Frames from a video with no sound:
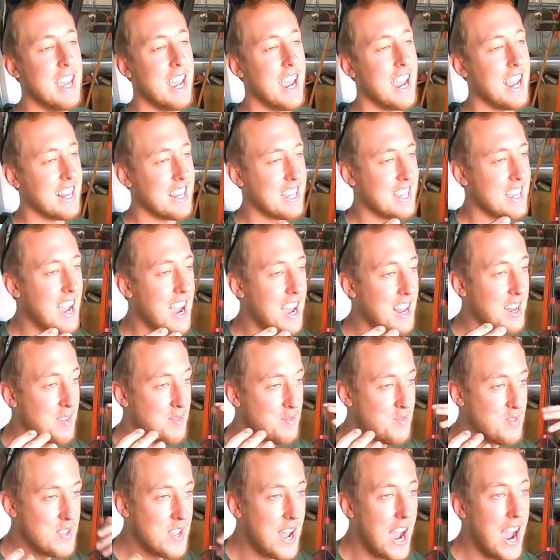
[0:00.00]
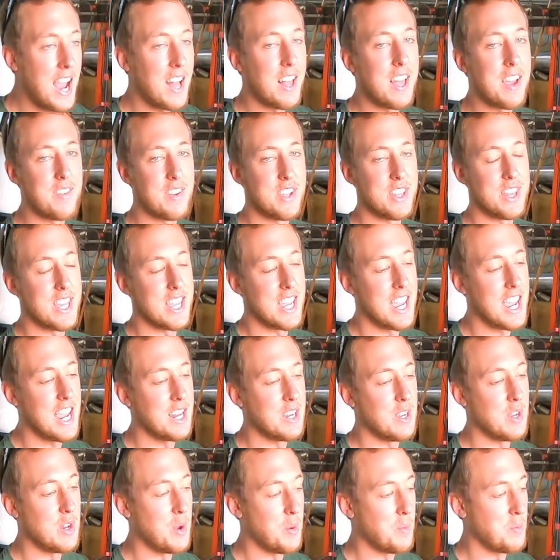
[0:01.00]
and kind of dial everything in,
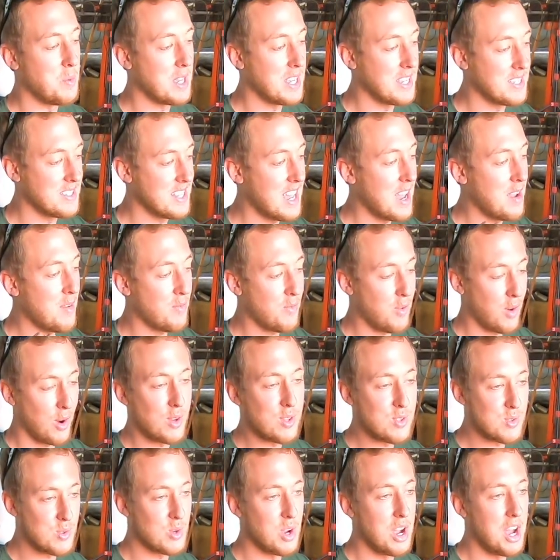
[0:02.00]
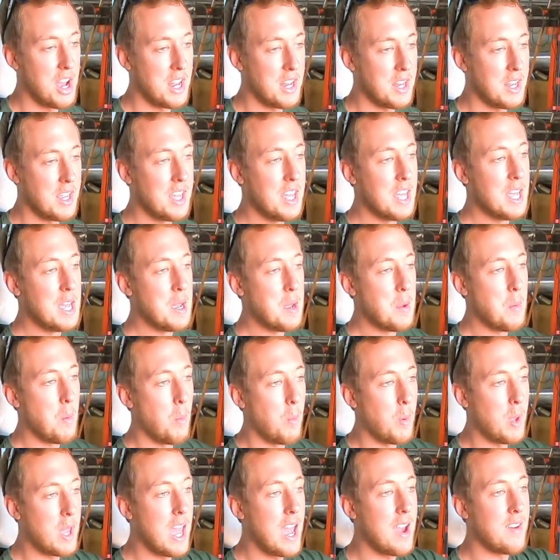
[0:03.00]
you know, because that first run,
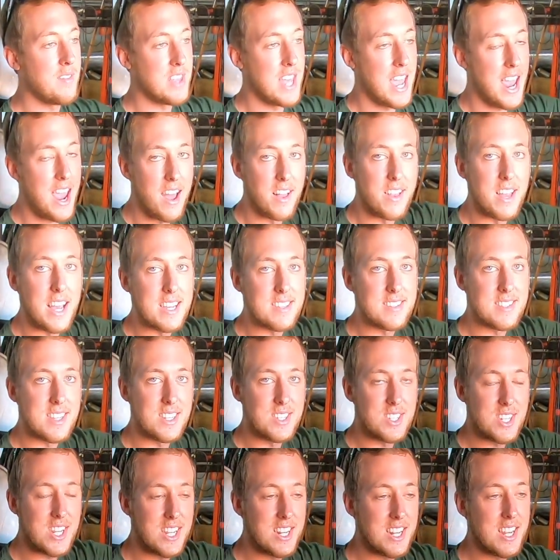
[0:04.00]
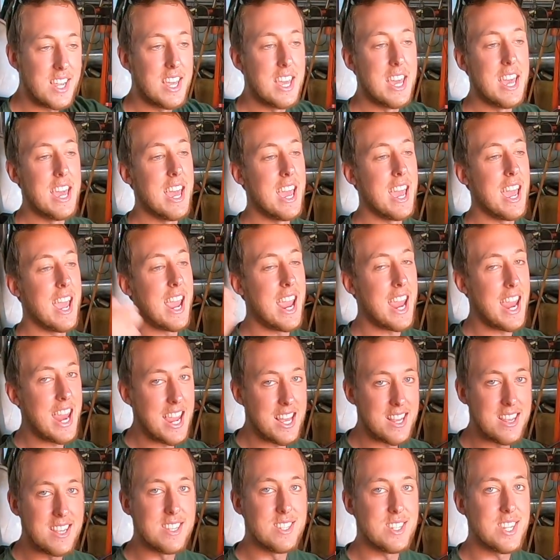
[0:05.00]
when we have the LS engine
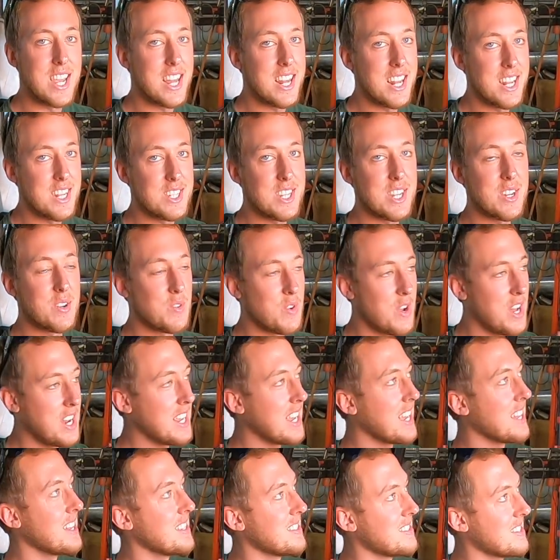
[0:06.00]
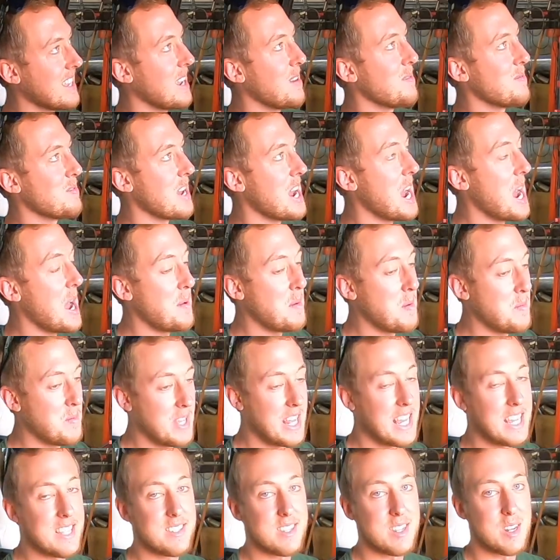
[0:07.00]
and the jet engine running at the same time, I mean,
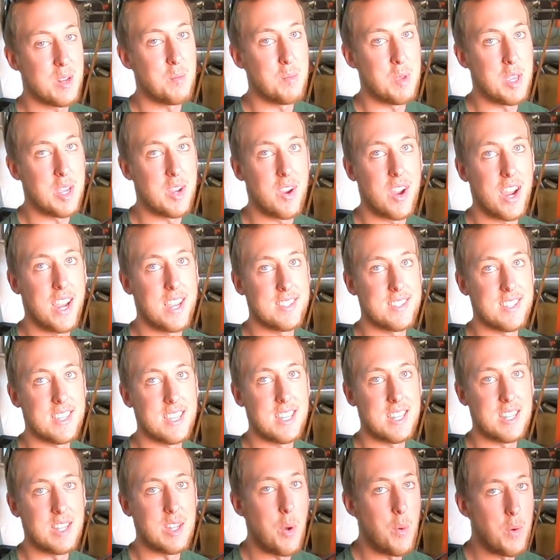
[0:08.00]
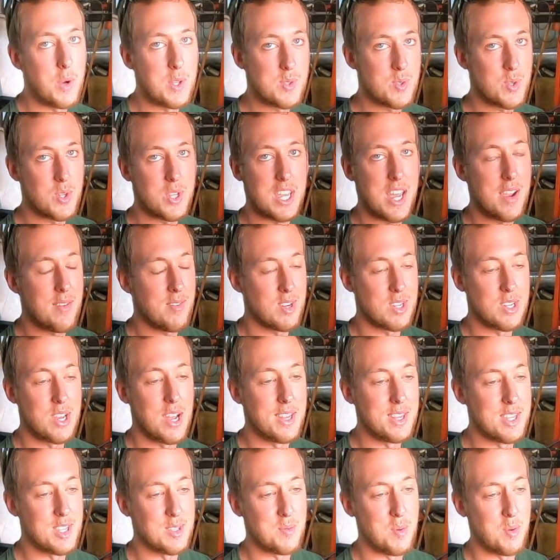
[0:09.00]
that's gonna be crazy. No one's really ever
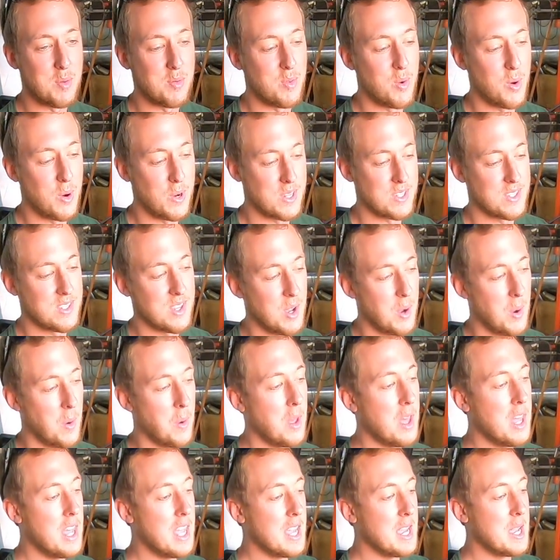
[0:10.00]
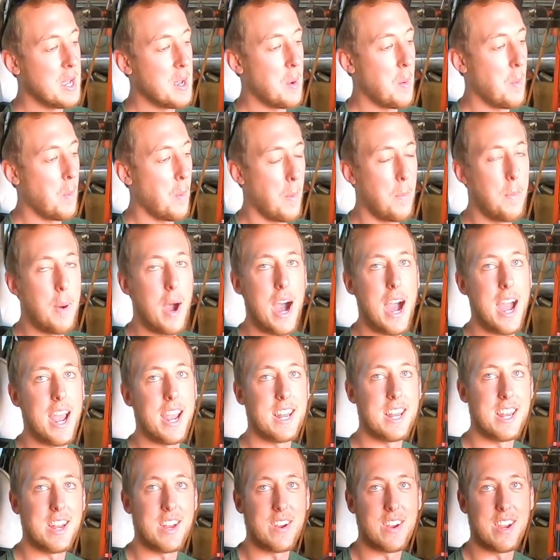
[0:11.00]
done this before. So we're
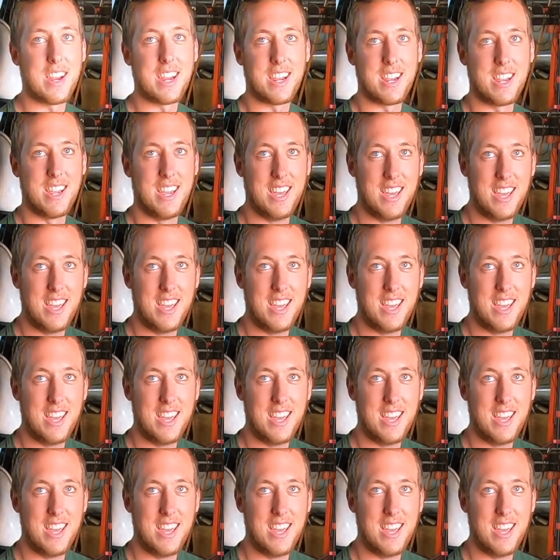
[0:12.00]
pioneering